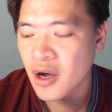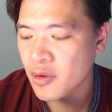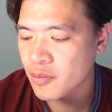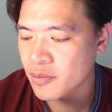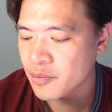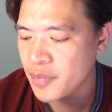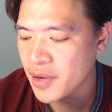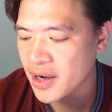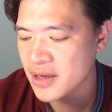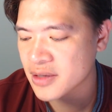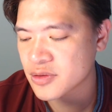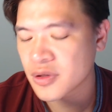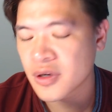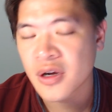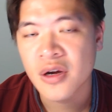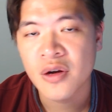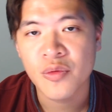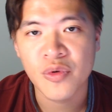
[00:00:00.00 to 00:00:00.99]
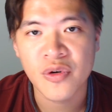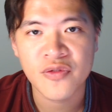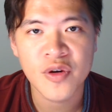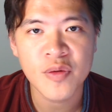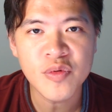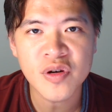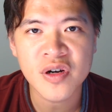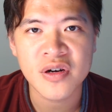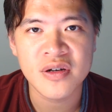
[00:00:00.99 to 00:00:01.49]
But with
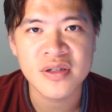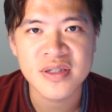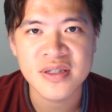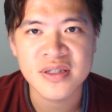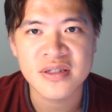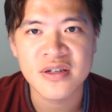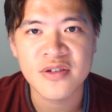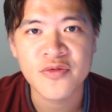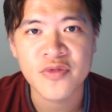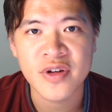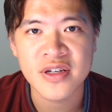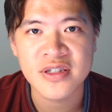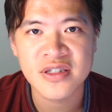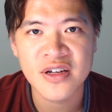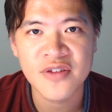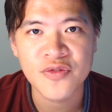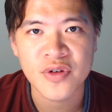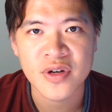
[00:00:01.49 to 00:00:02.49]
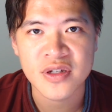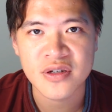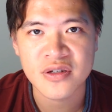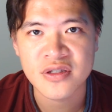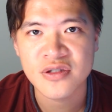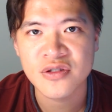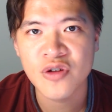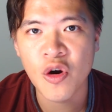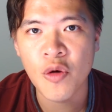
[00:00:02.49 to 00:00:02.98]
cryptocurrencies, it's different.
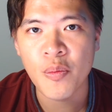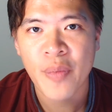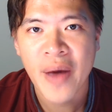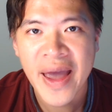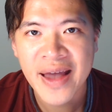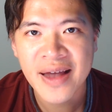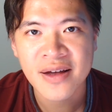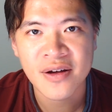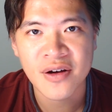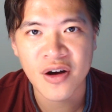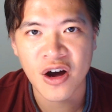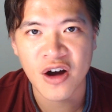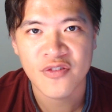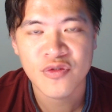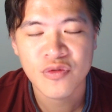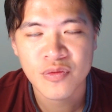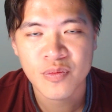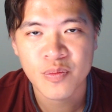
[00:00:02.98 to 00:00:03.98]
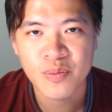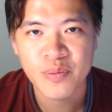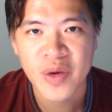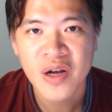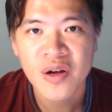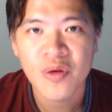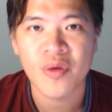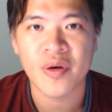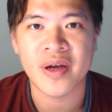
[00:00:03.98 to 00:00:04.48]
There's no bank of
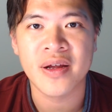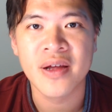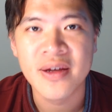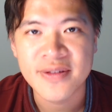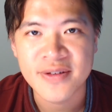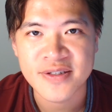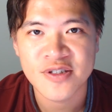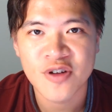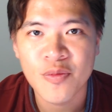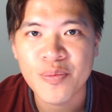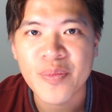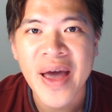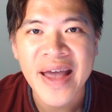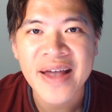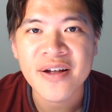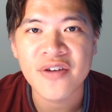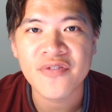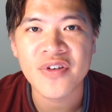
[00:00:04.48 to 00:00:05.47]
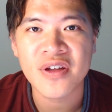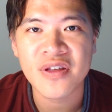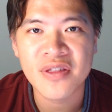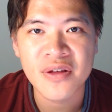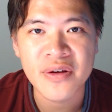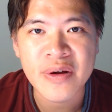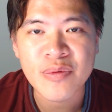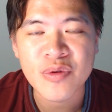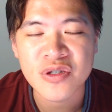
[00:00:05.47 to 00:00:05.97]
Bitcoin, there's no bank of
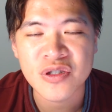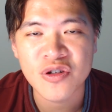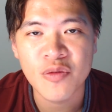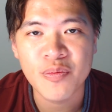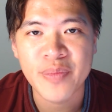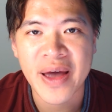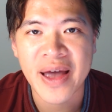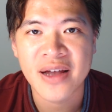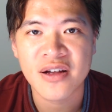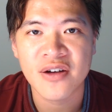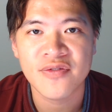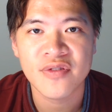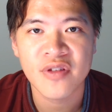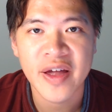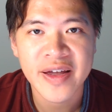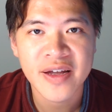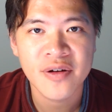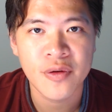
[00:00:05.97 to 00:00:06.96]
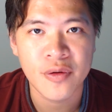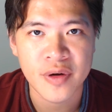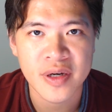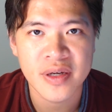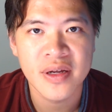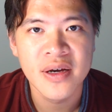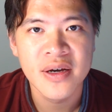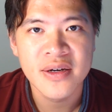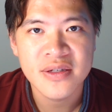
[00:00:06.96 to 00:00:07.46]
Ethereum, there's no bank of
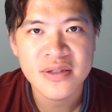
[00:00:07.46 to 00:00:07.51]
Litecoin.